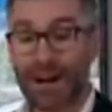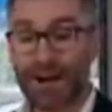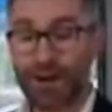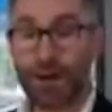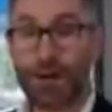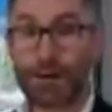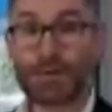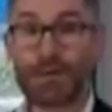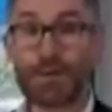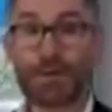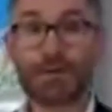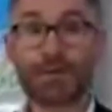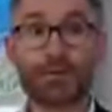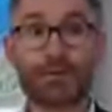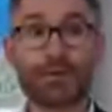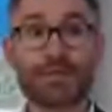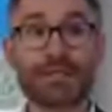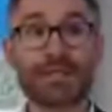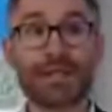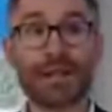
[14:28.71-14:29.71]
are also
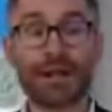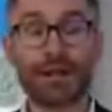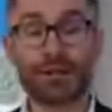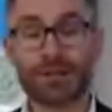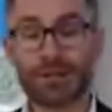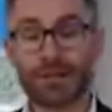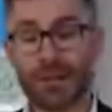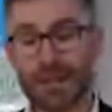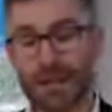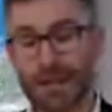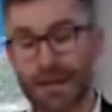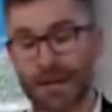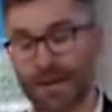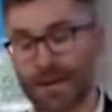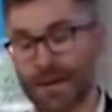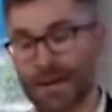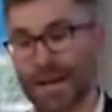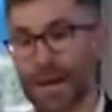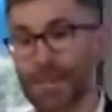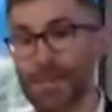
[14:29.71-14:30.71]

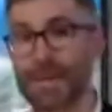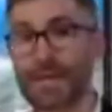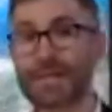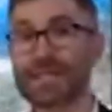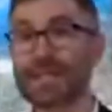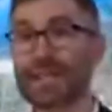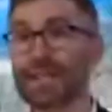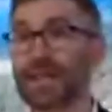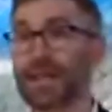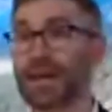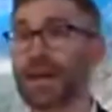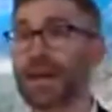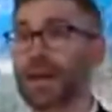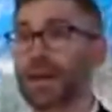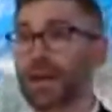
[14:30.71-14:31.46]
the companies that